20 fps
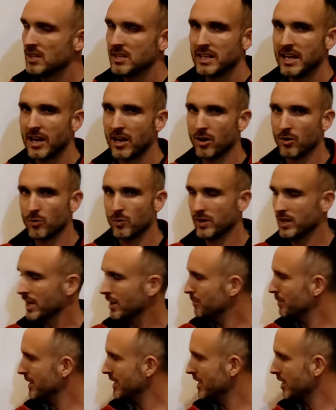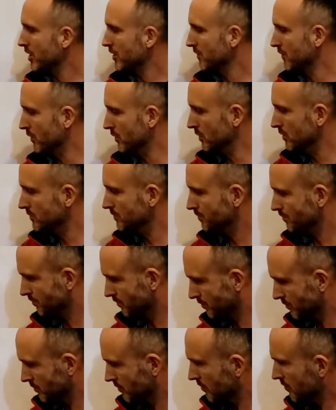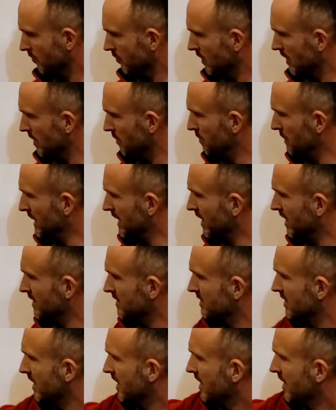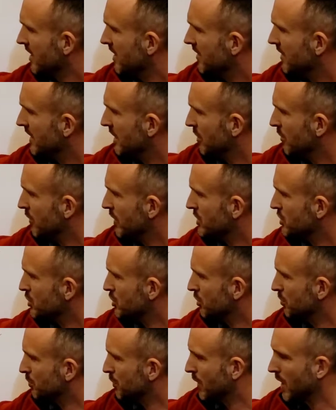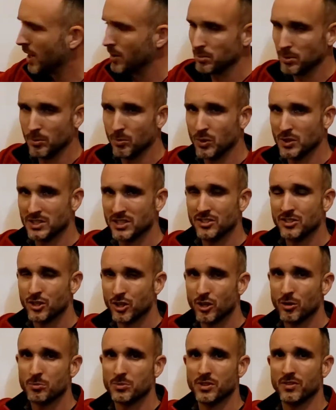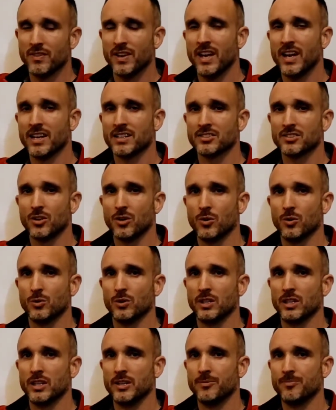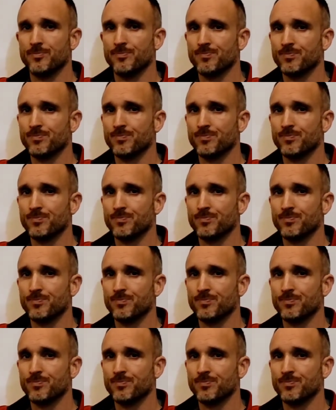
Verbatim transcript: Now, we've got to be careful because the original problem was in terms of X only.